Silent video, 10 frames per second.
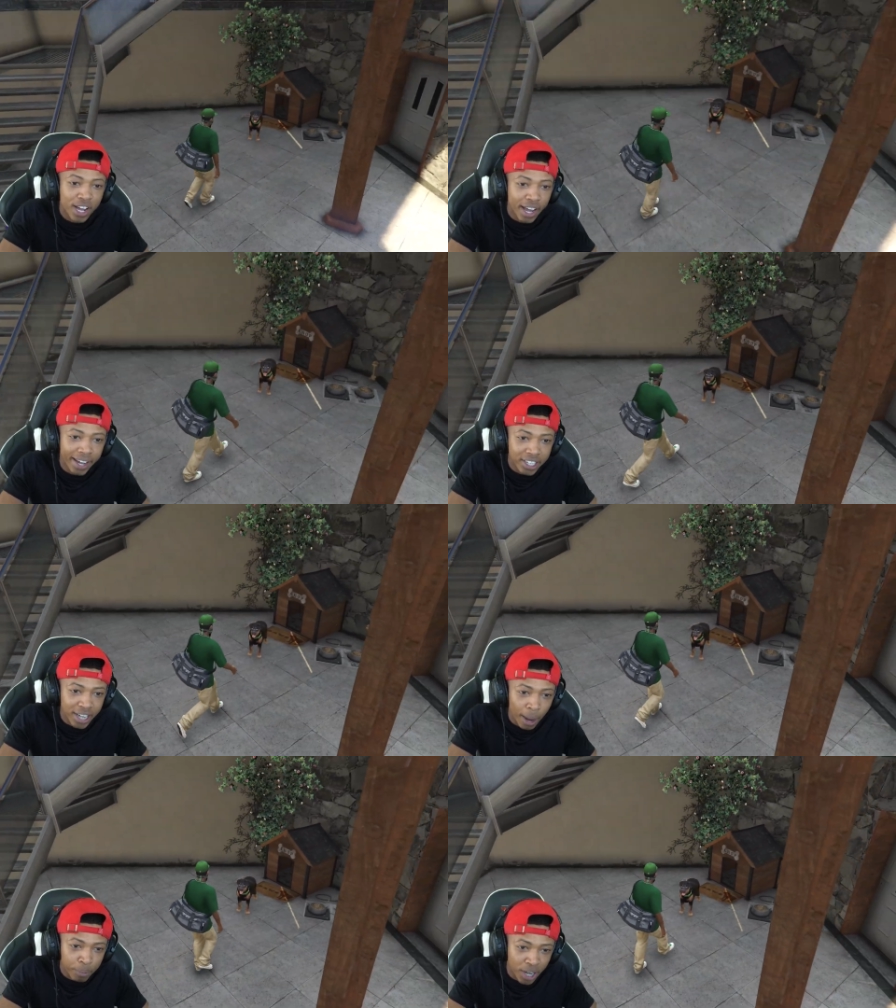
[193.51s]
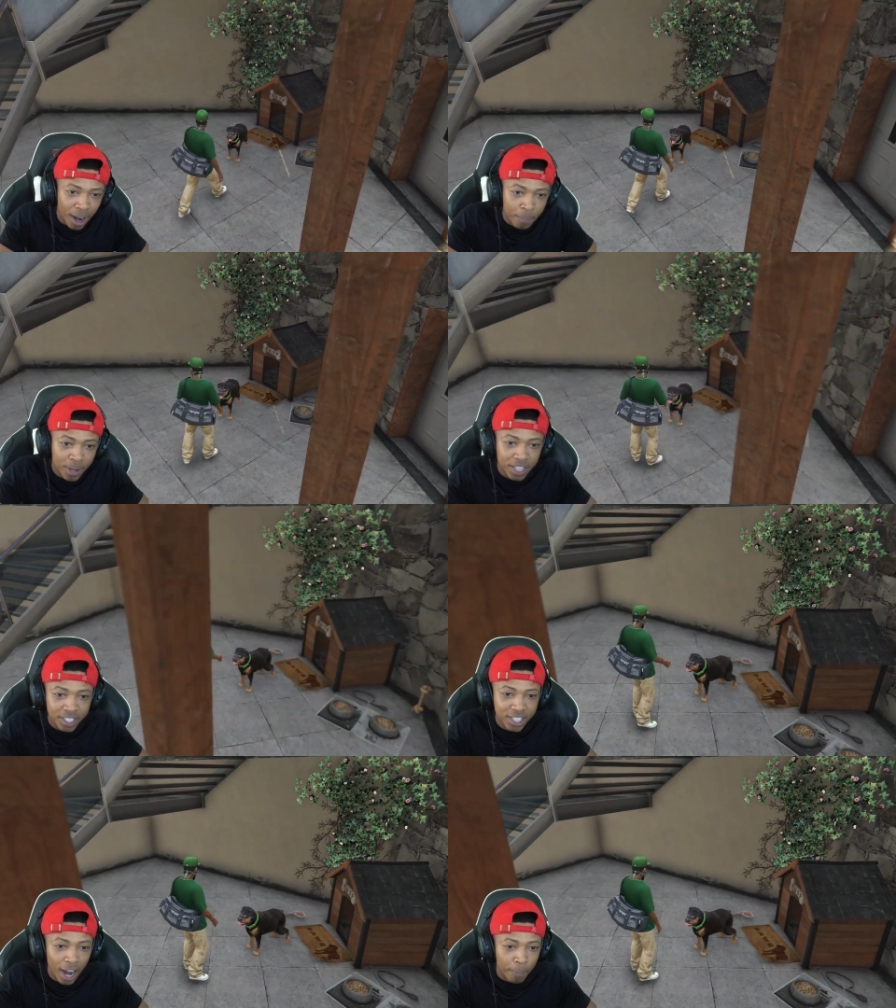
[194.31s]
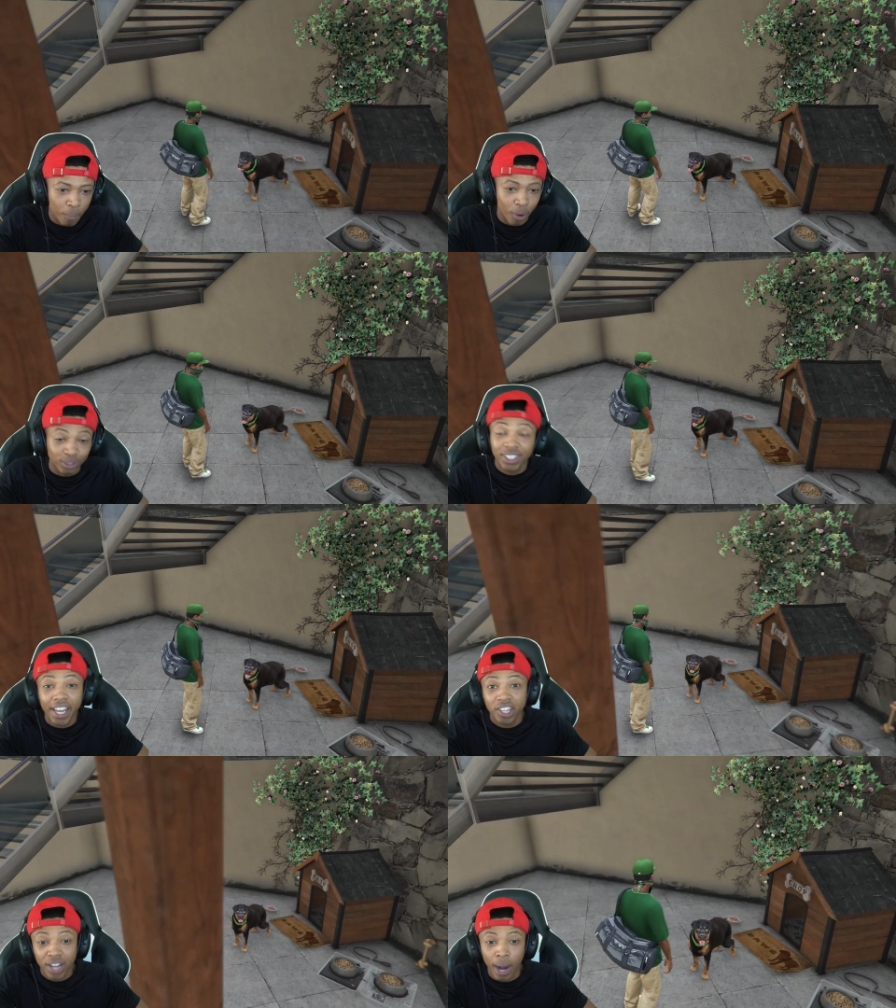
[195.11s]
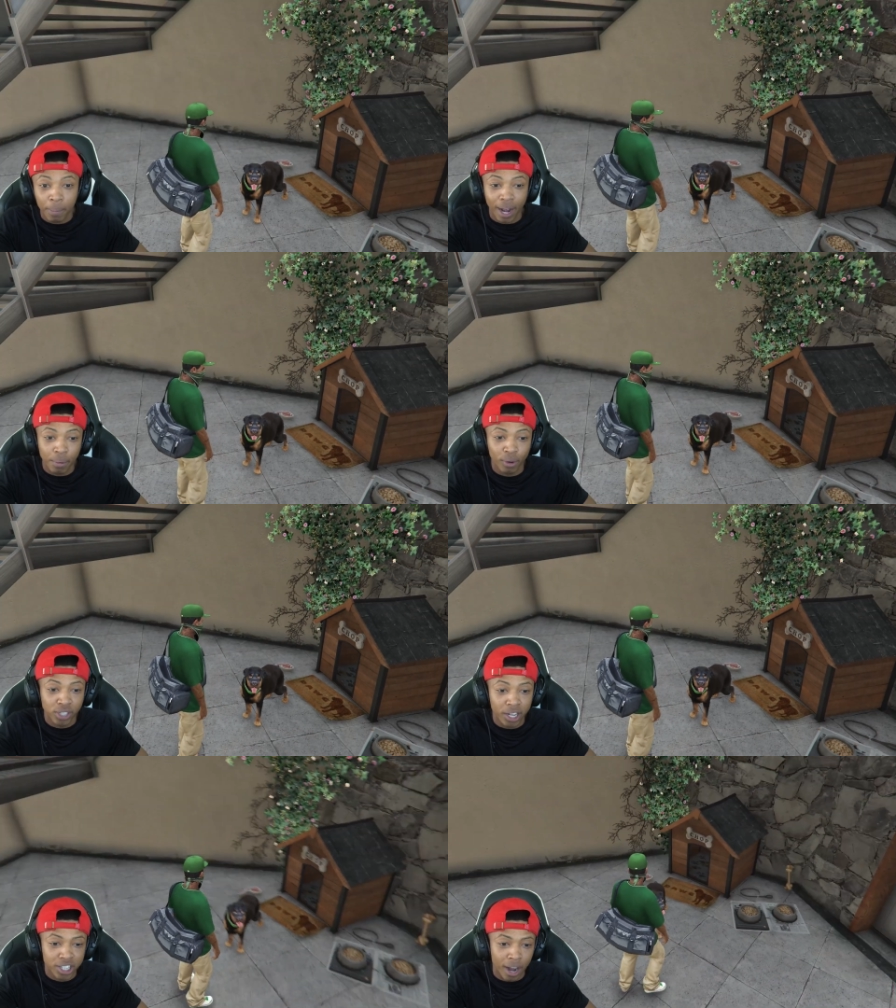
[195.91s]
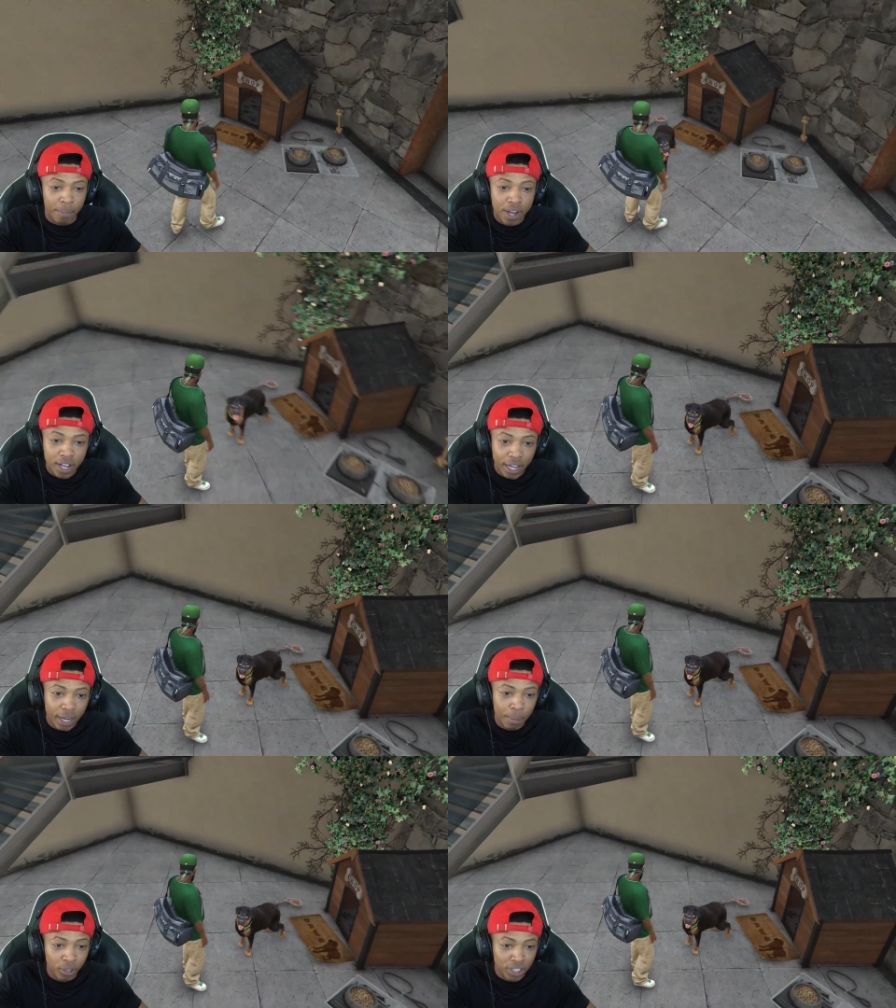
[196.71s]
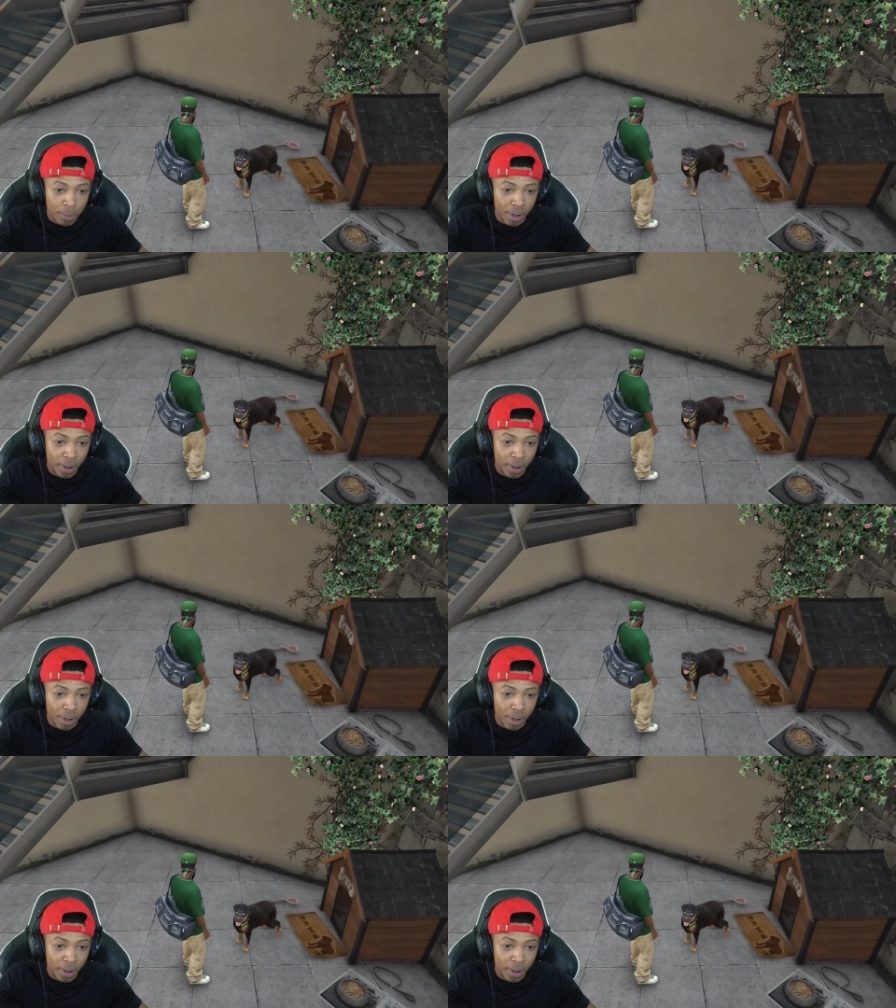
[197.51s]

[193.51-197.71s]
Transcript: Hey, Chop, Chop, Chop. We're gonna take Chop, guys. We're gonna take Chop. Come on, Chop.